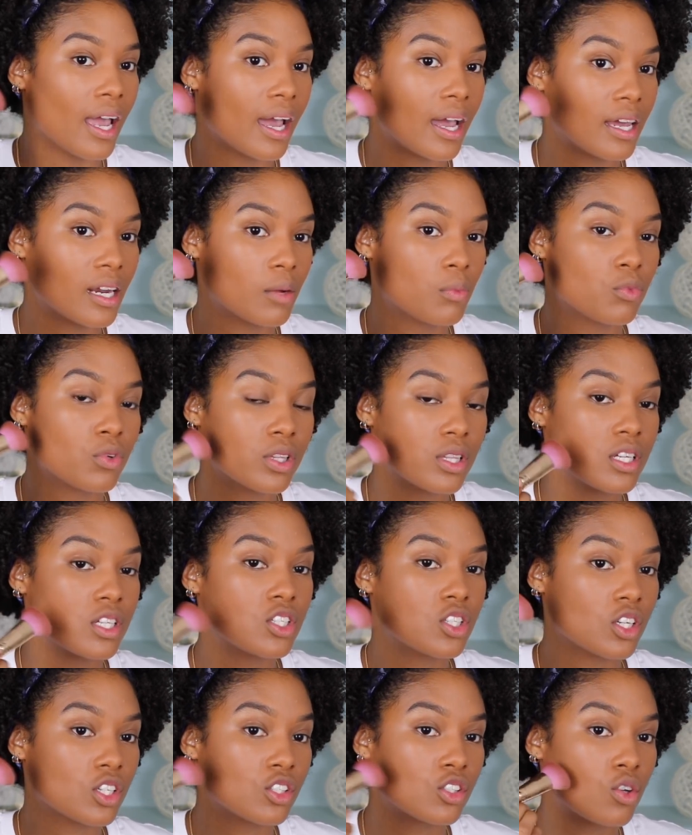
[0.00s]
and I'm really
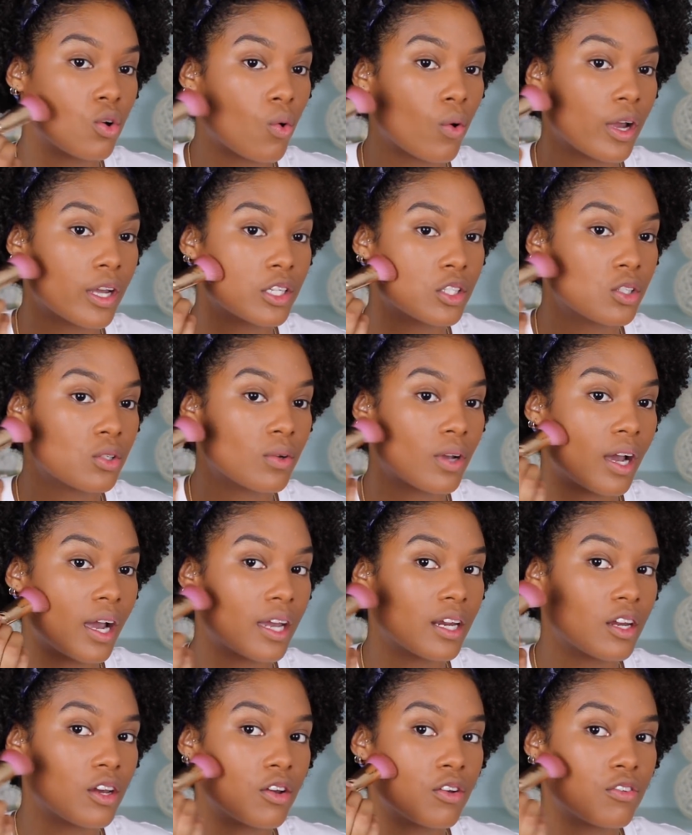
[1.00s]
just going to
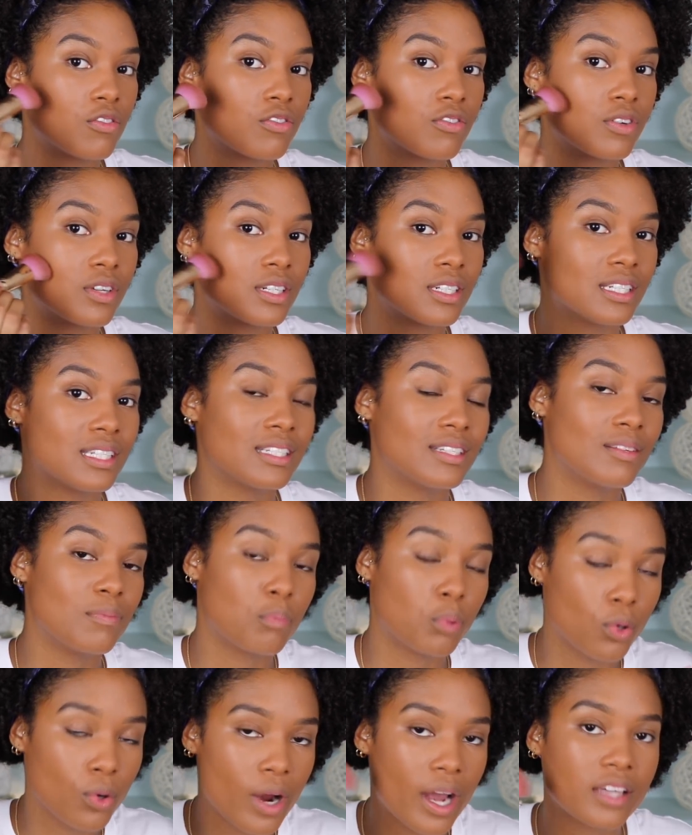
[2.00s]
kind of
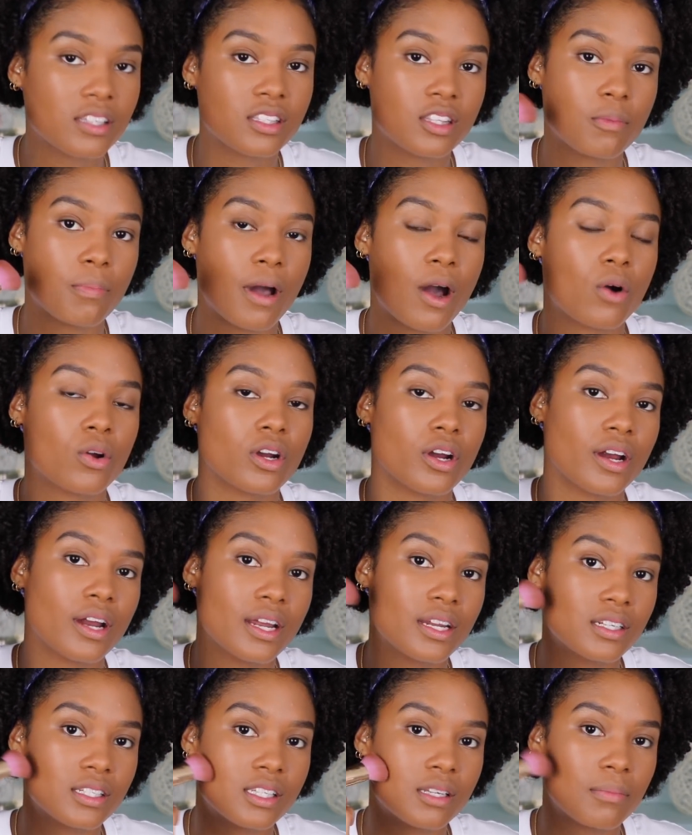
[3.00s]
press the powder
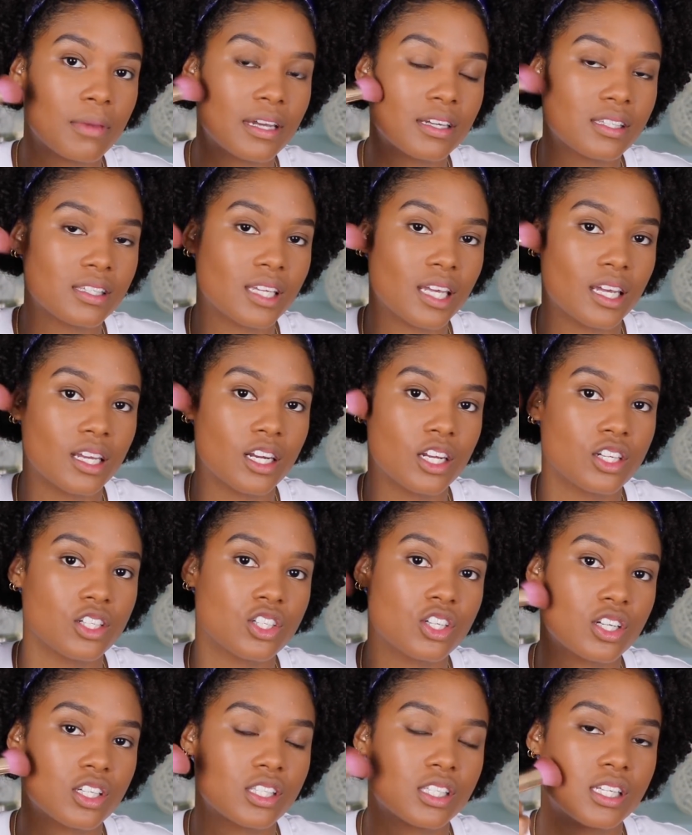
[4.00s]
into my skin
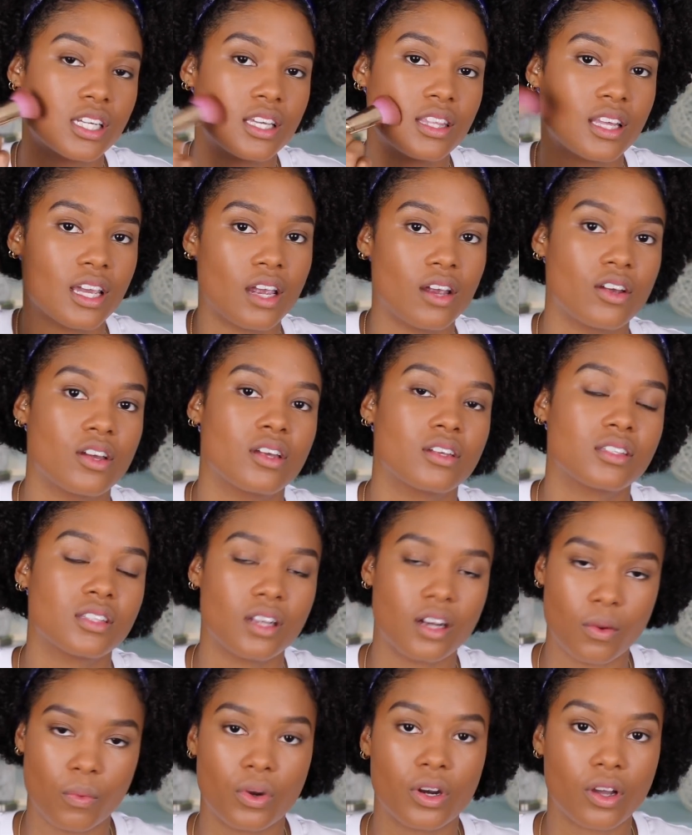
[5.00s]
just in the areas
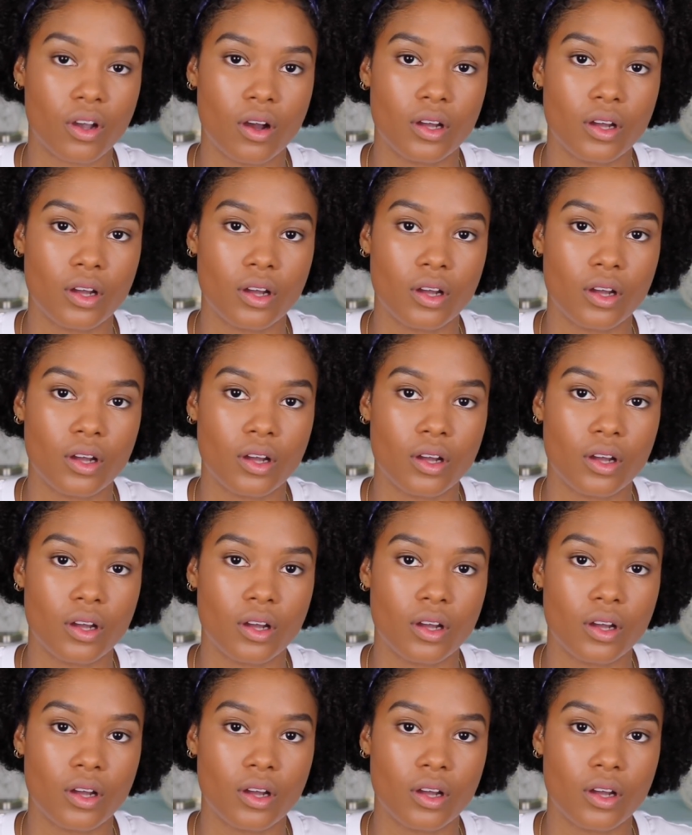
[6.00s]
that I want to